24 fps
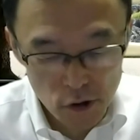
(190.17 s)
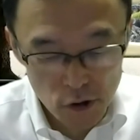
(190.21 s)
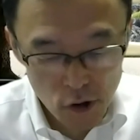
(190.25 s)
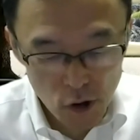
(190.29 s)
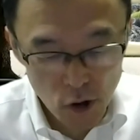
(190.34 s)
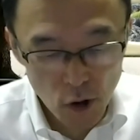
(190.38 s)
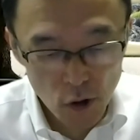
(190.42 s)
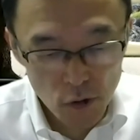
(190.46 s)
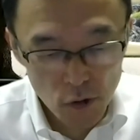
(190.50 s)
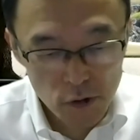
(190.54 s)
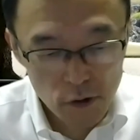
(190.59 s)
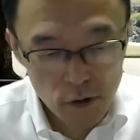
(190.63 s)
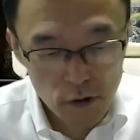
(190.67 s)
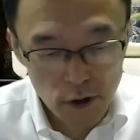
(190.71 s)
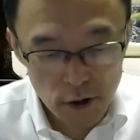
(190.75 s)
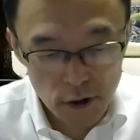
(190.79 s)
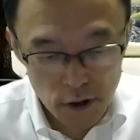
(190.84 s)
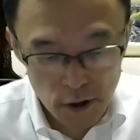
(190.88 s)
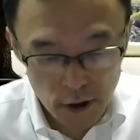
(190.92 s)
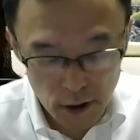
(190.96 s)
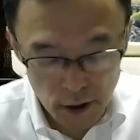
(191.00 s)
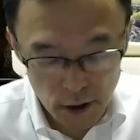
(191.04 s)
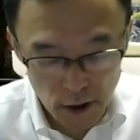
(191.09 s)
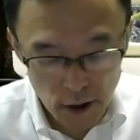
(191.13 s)
cause
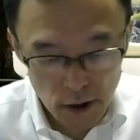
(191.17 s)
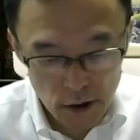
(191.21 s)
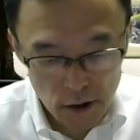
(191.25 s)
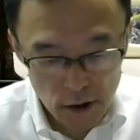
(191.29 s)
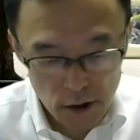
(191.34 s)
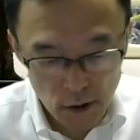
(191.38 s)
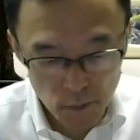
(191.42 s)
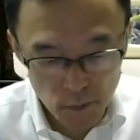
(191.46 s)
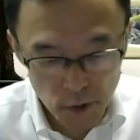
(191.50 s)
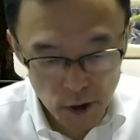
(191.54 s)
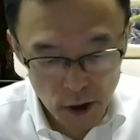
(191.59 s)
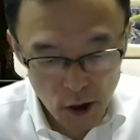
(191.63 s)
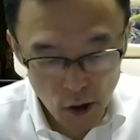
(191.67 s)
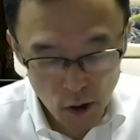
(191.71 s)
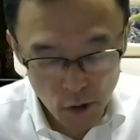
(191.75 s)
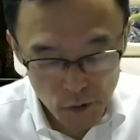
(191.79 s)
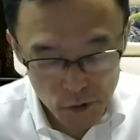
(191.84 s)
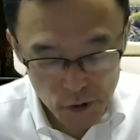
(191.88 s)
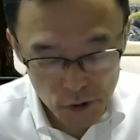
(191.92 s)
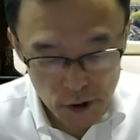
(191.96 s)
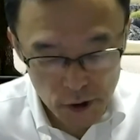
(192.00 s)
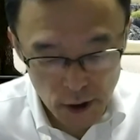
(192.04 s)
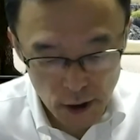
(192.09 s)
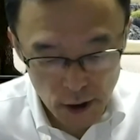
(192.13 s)
dyskinesia
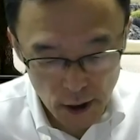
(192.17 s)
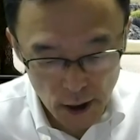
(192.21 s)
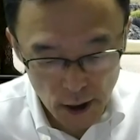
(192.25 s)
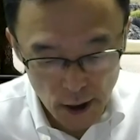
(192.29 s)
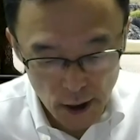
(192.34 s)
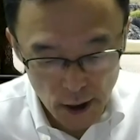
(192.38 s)
because the